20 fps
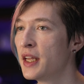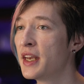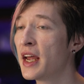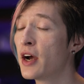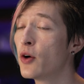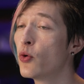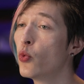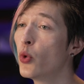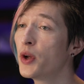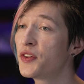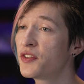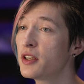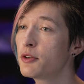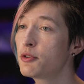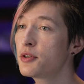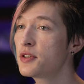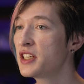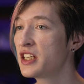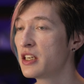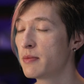Now, what's
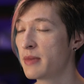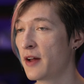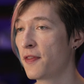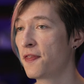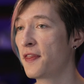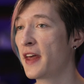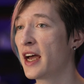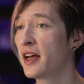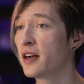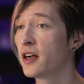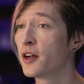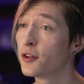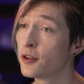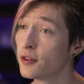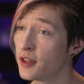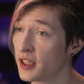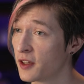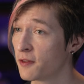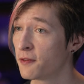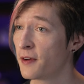interesting about that,
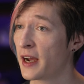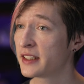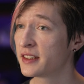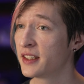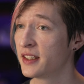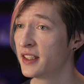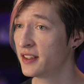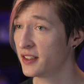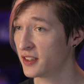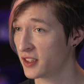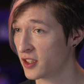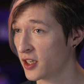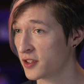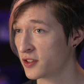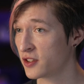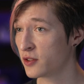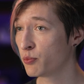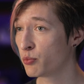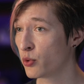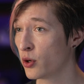other than the fact that it is a
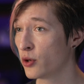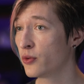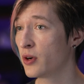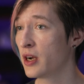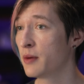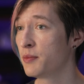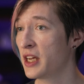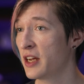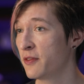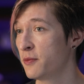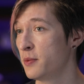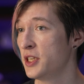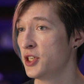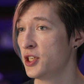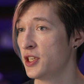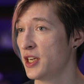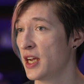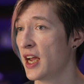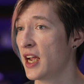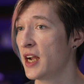custom programmed
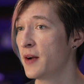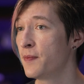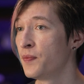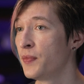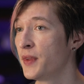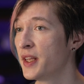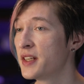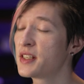FPGA,